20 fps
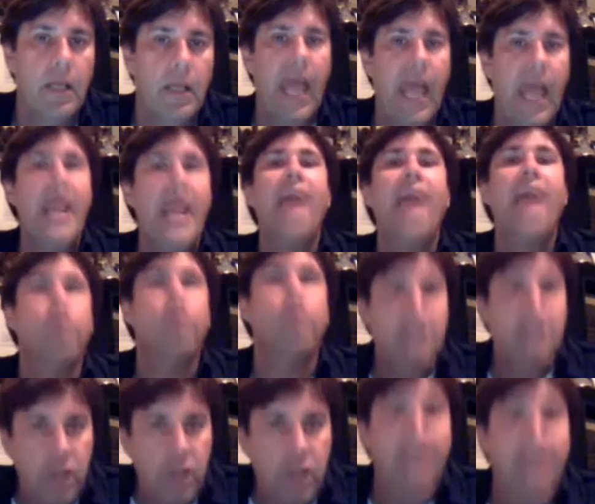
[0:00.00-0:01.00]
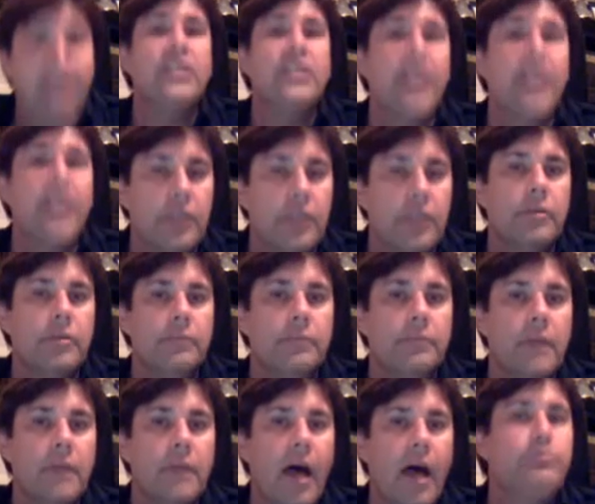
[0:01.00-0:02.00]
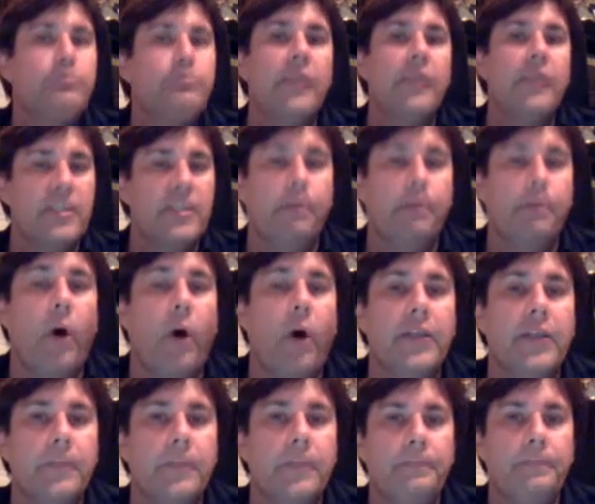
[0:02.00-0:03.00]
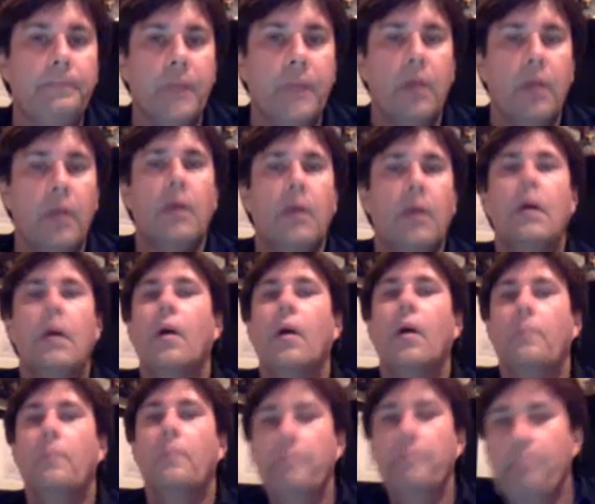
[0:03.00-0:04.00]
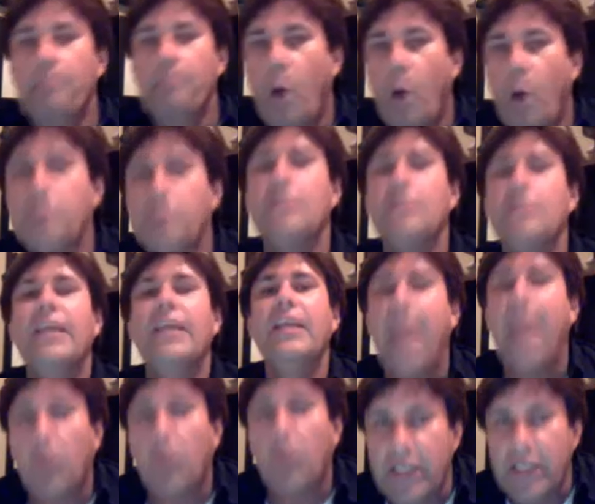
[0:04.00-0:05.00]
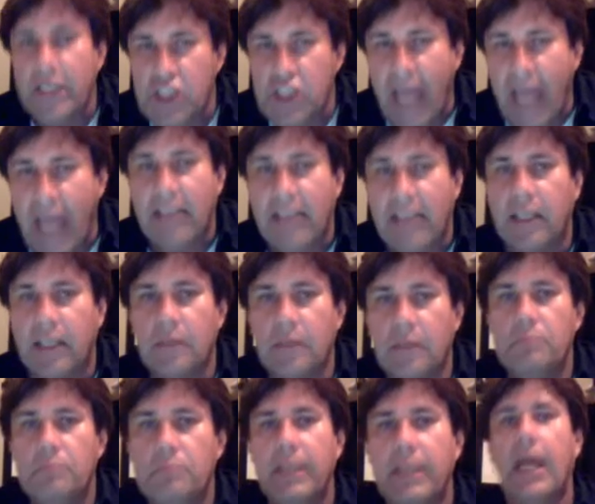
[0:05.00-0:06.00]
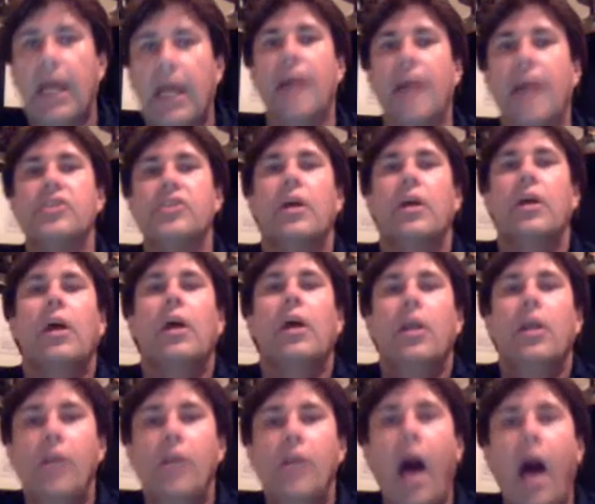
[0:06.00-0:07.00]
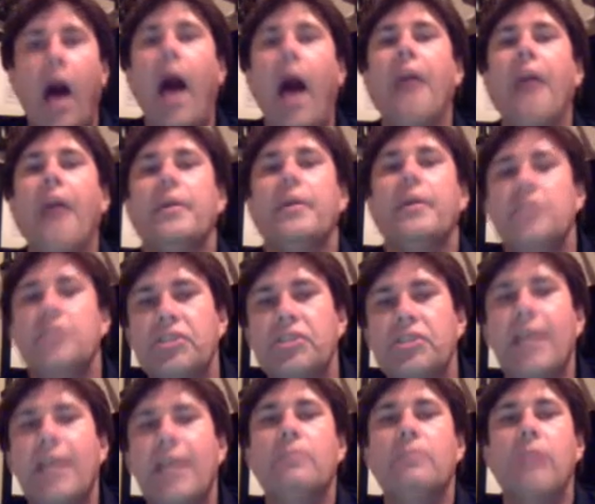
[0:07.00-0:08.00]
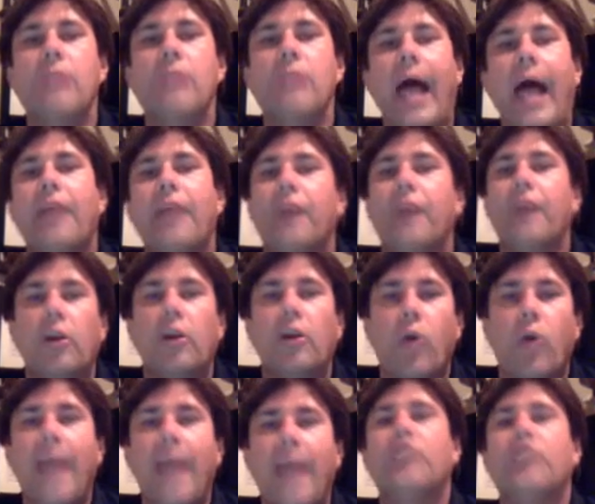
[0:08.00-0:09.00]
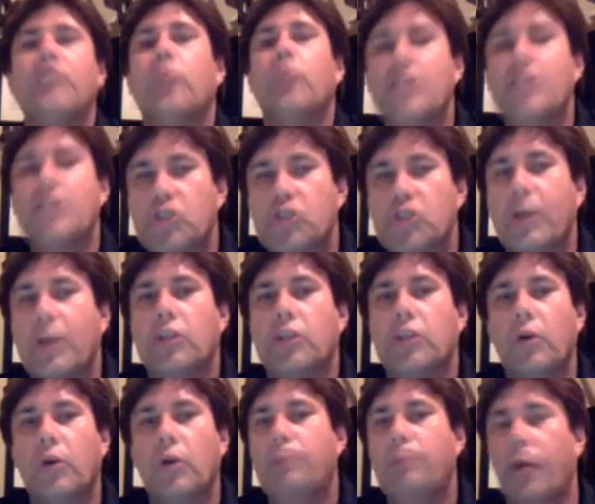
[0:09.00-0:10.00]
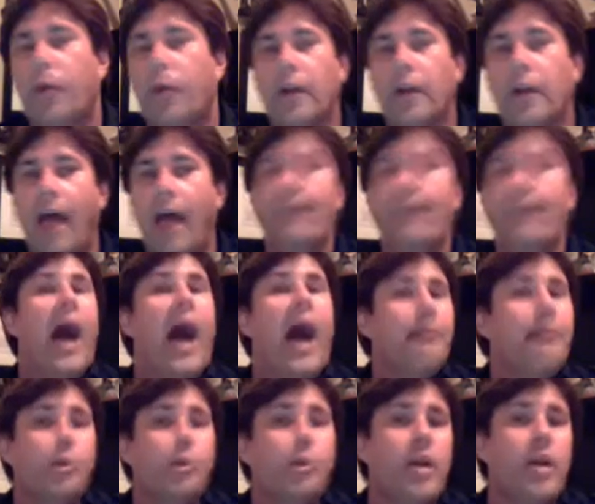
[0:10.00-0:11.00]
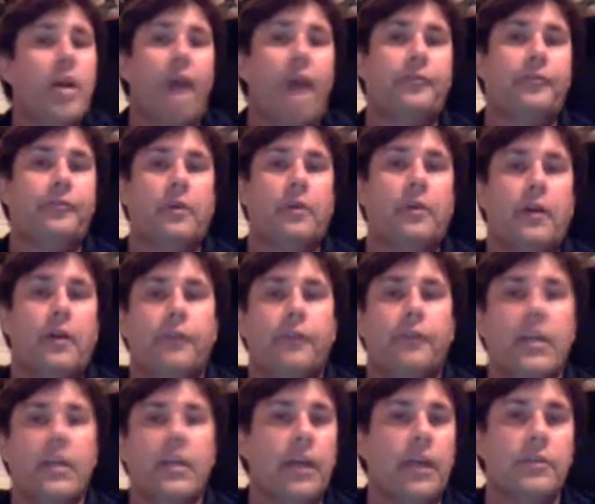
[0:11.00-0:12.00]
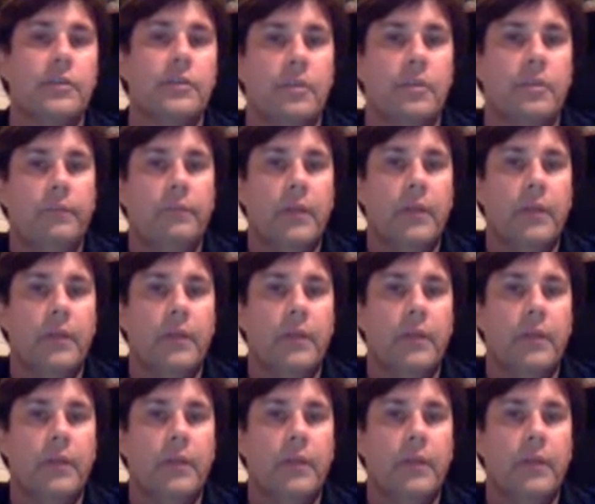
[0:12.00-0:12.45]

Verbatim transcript: and have rejected it up to this point Mostly they reject it because God seems like the great restrictor upon their life. I put it off for, for years.